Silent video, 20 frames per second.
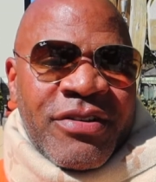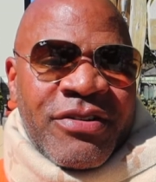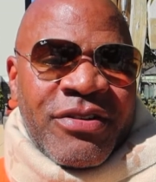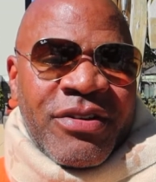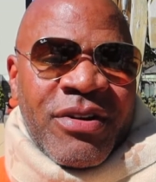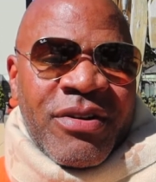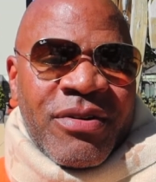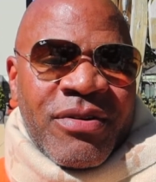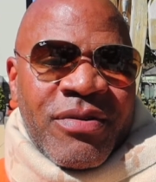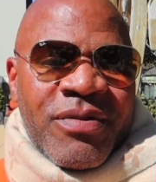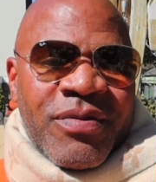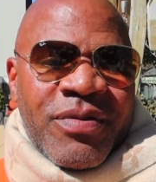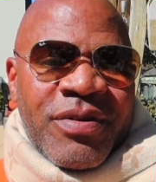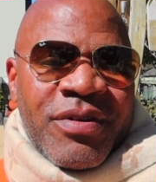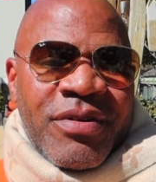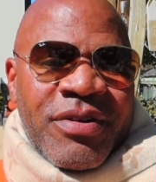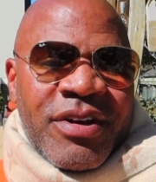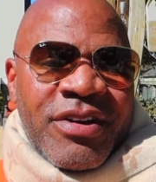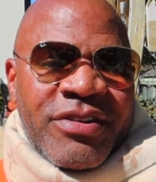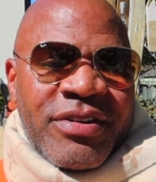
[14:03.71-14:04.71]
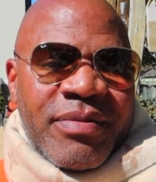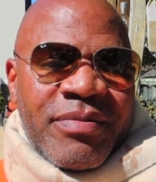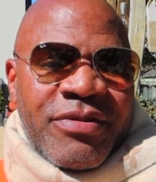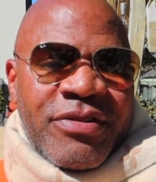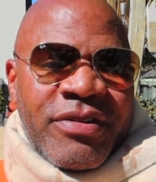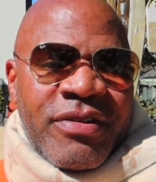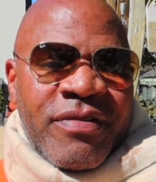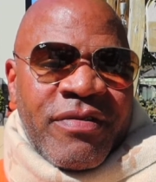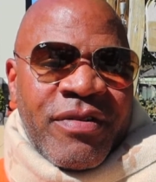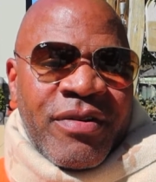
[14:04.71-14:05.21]
So there is some
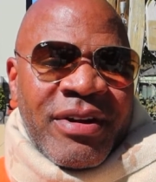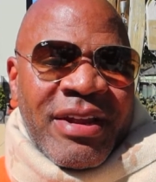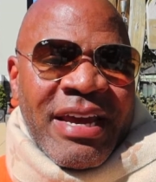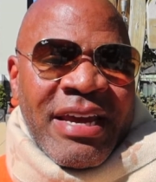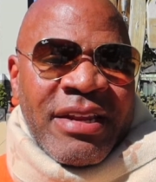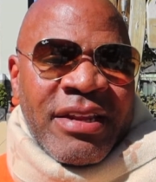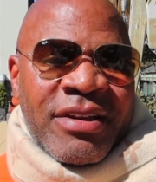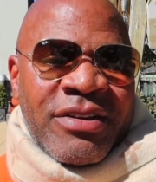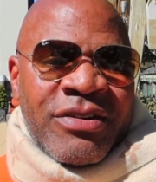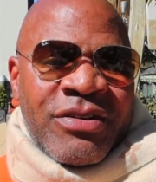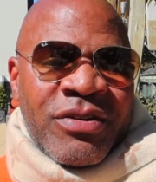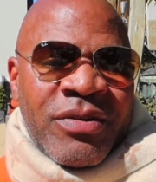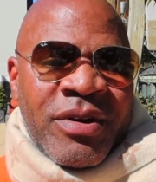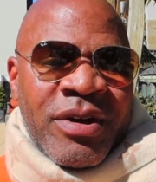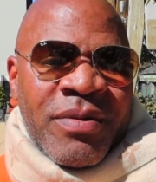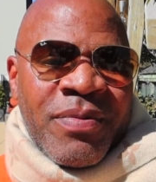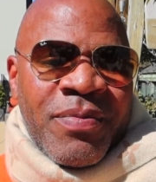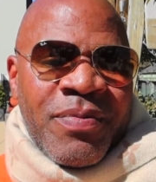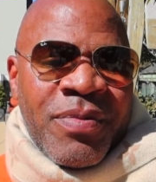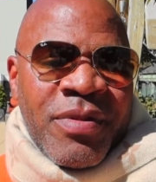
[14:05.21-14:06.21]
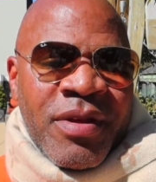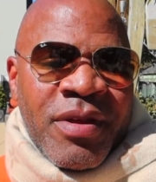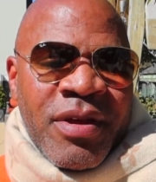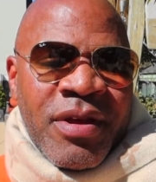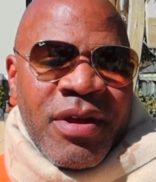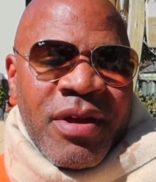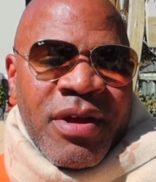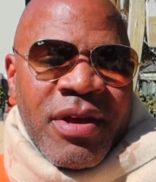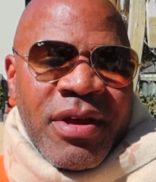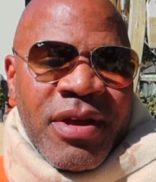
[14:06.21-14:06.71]
silver lining to it.
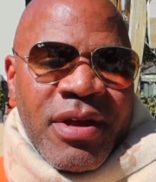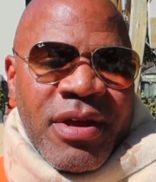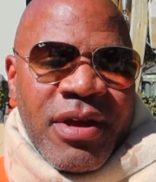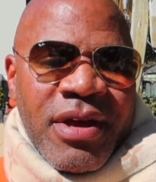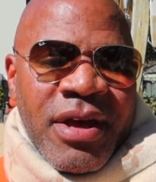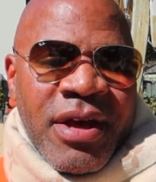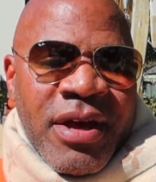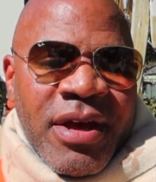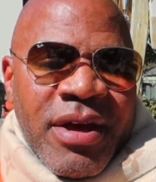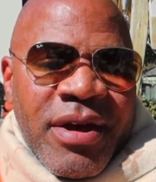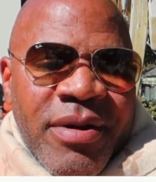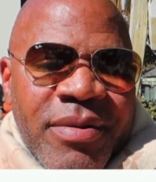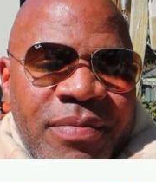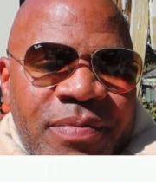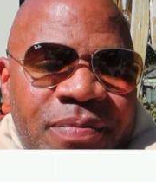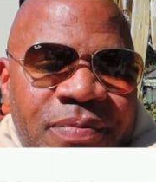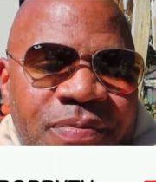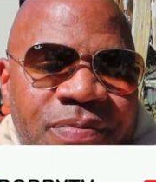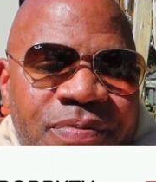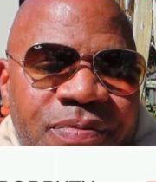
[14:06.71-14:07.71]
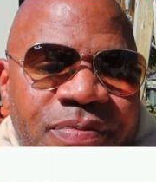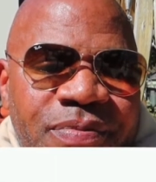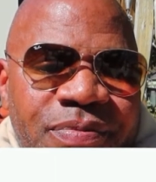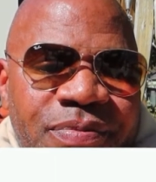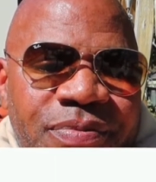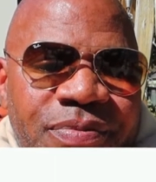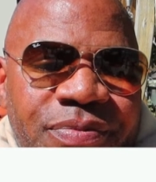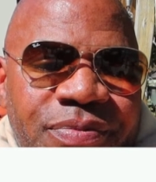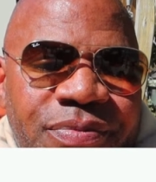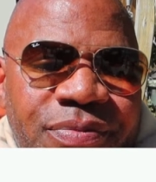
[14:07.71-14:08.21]

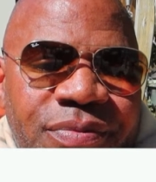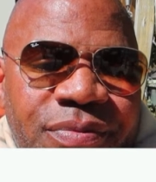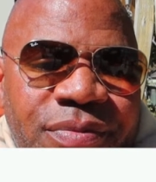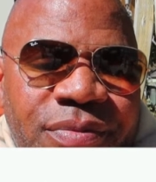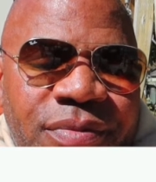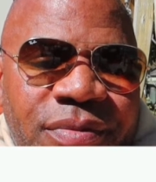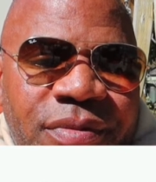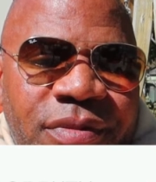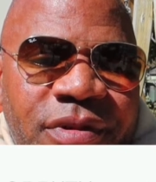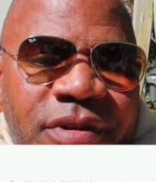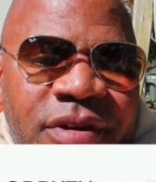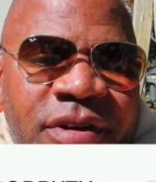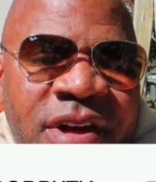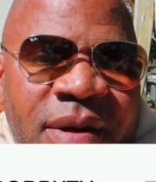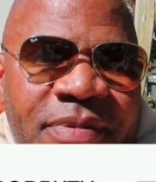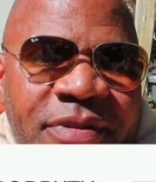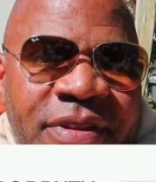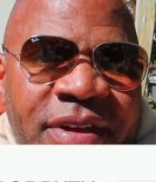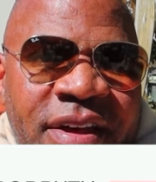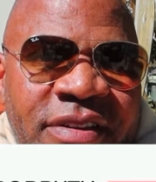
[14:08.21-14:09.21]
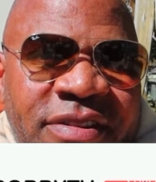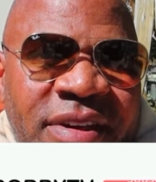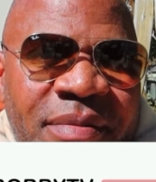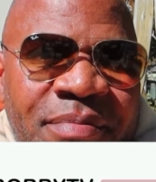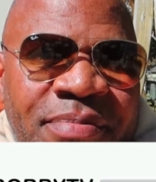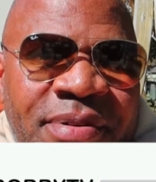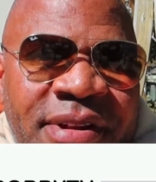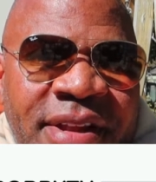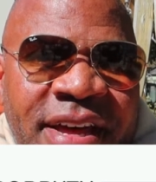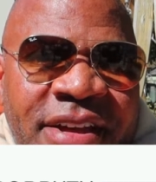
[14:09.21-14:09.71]
A couple things I'm
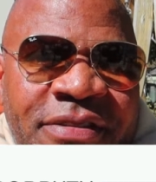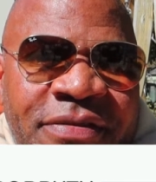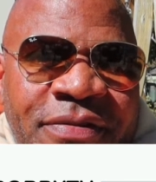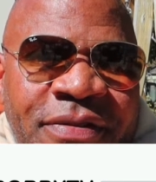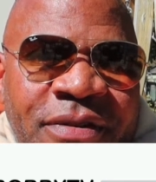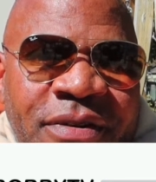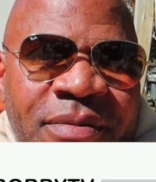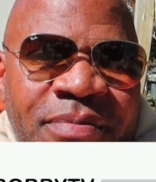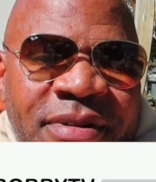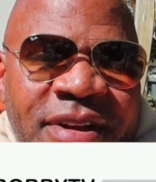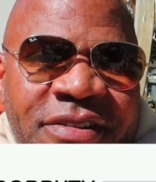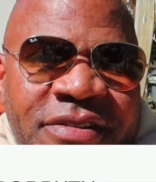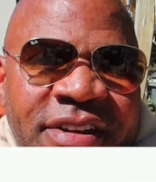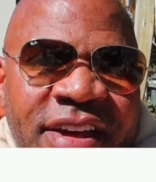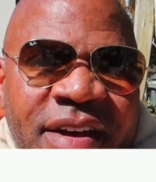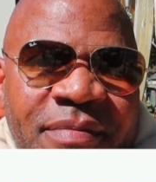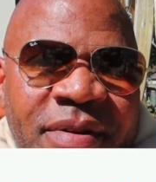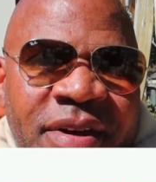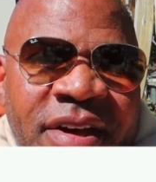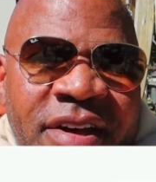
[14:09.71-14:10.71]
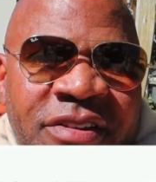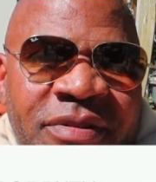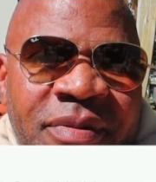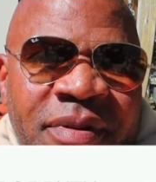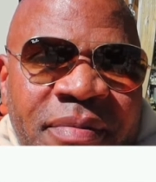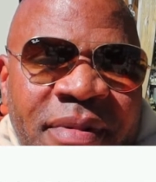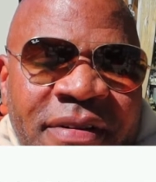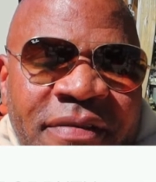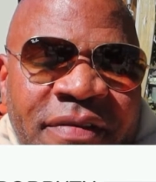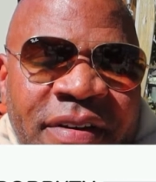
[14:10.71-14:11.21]
blessed for. Blessed to have my
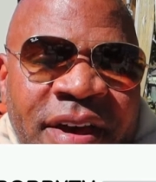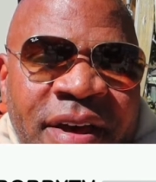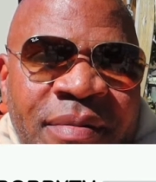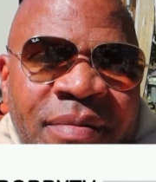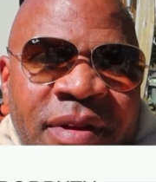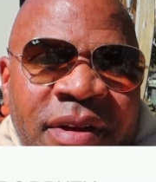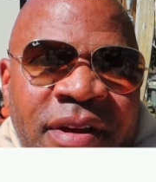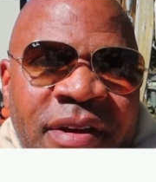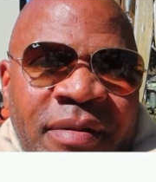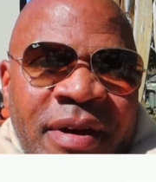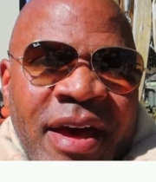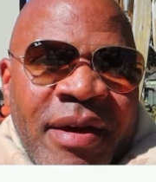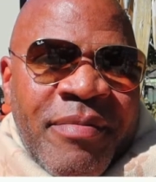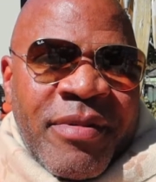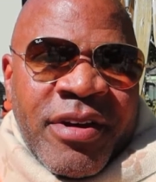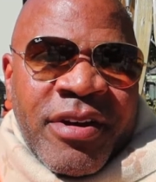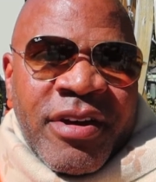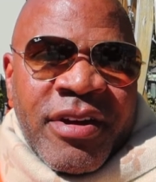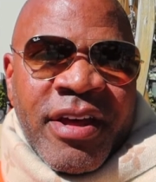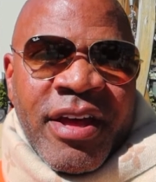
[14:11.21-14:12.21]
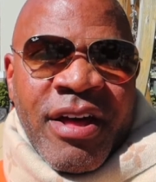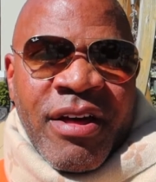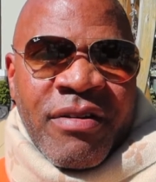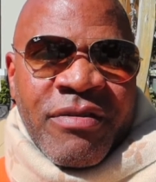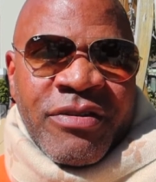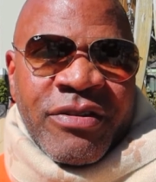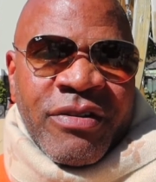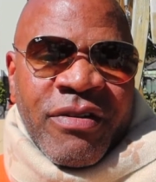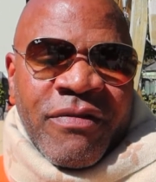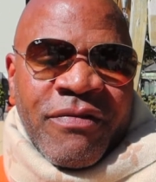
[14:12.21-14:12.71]
husband, my family. I'm in good
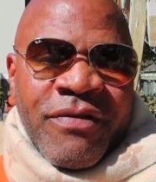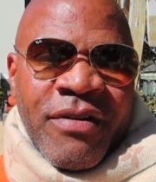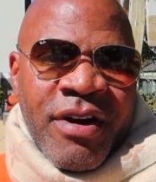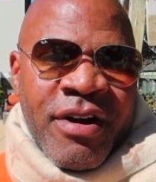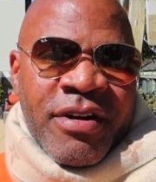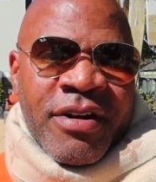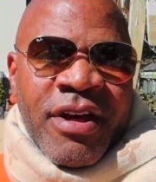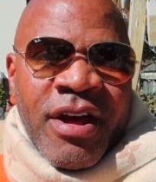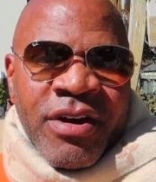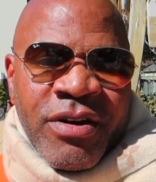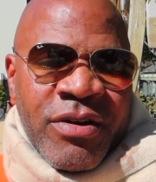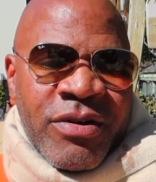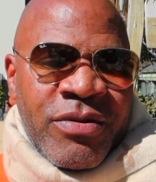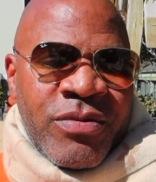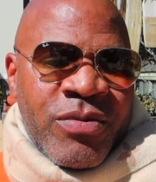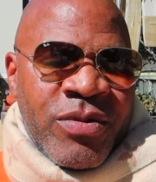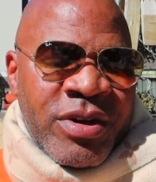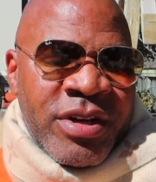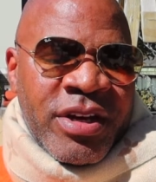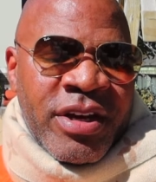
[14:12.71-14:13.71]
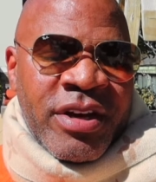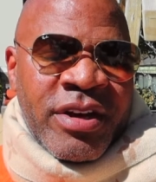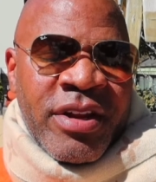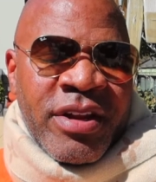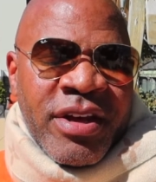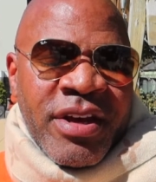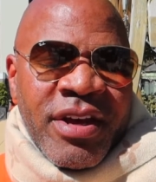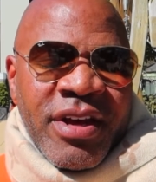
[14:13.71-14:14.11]
health so far, knock on wood.